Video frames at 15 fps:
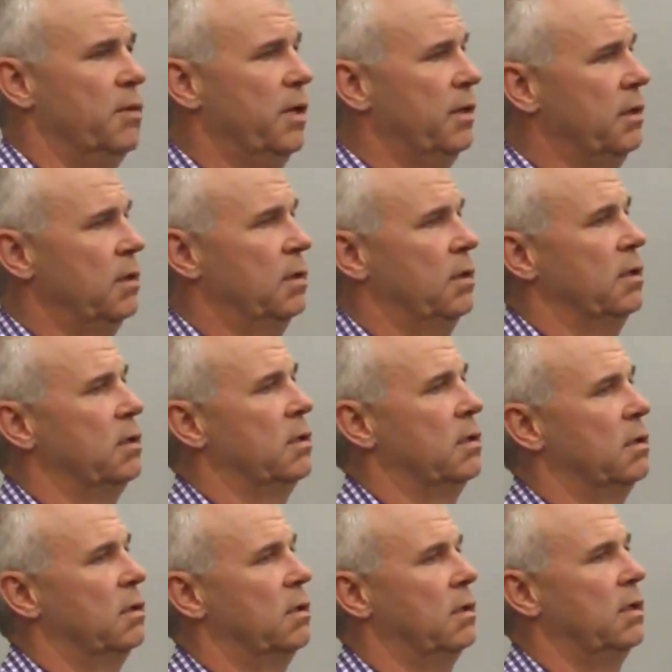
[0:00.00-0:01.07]
immediately.
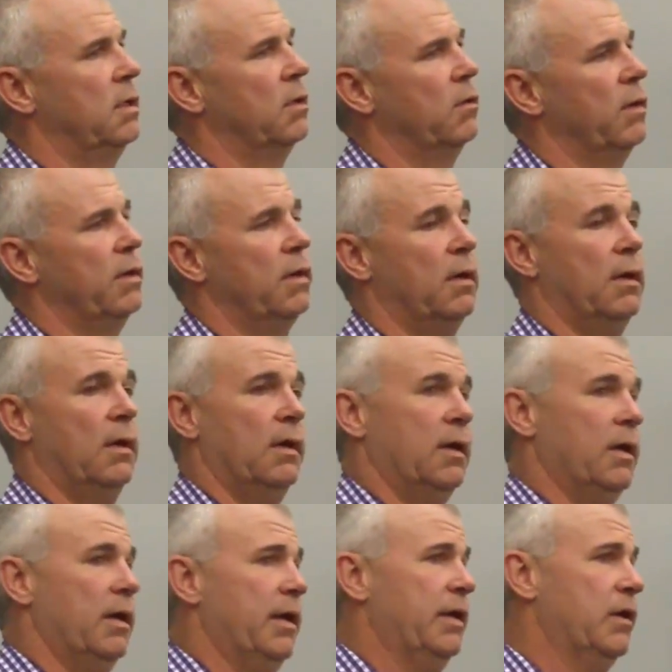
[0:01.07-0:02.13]
You know, and
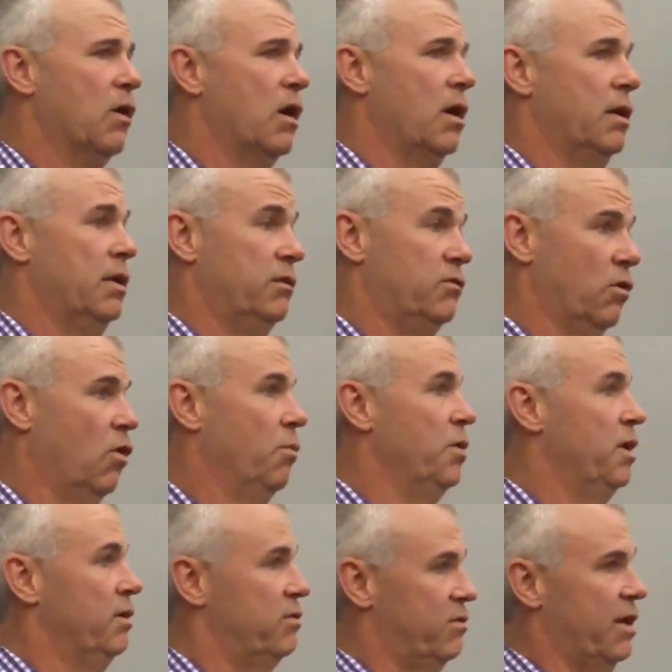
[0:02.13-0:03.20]
he, uh, he told
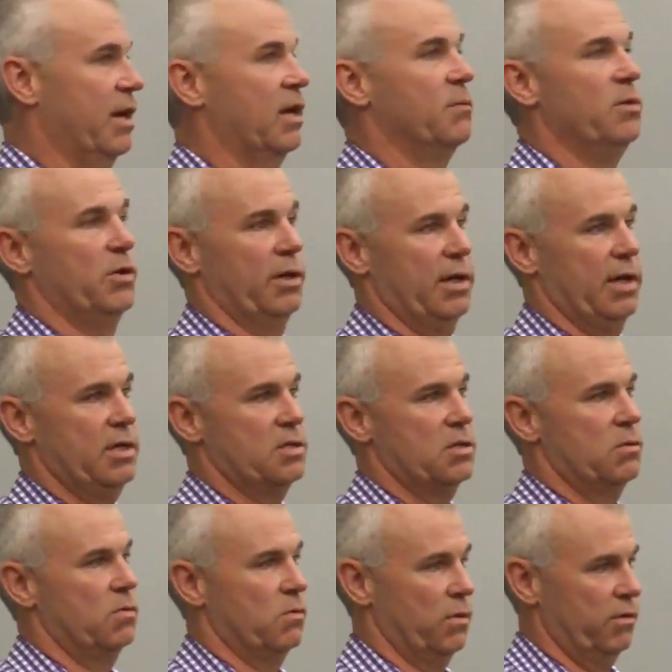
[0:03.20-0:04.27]
me he'd stay in
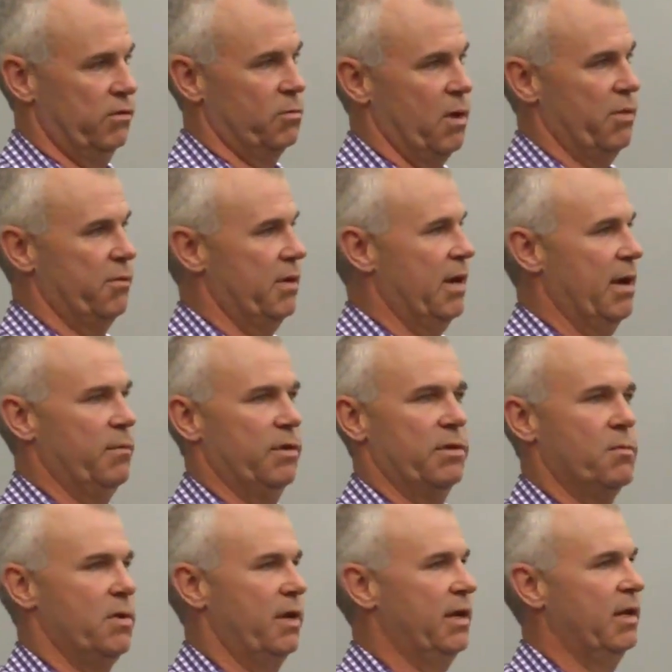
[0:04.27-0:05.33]
communication with his mother and I, but
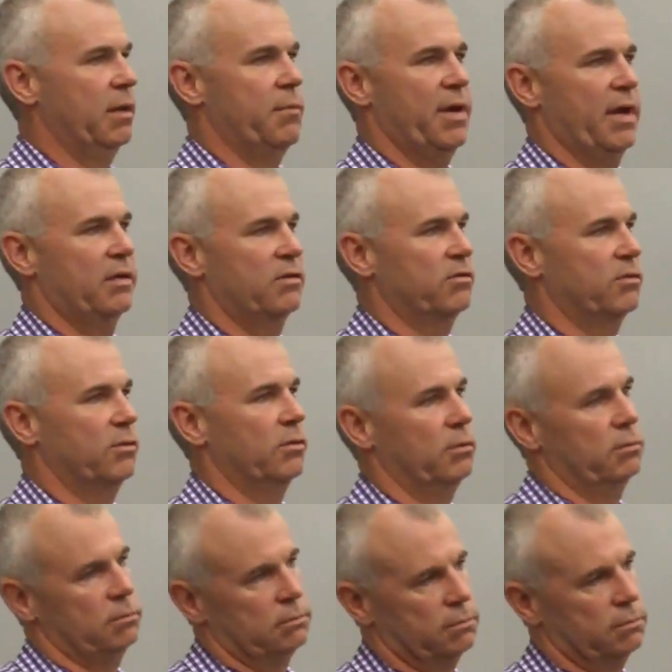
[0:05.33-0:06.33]
the minute he got back to school,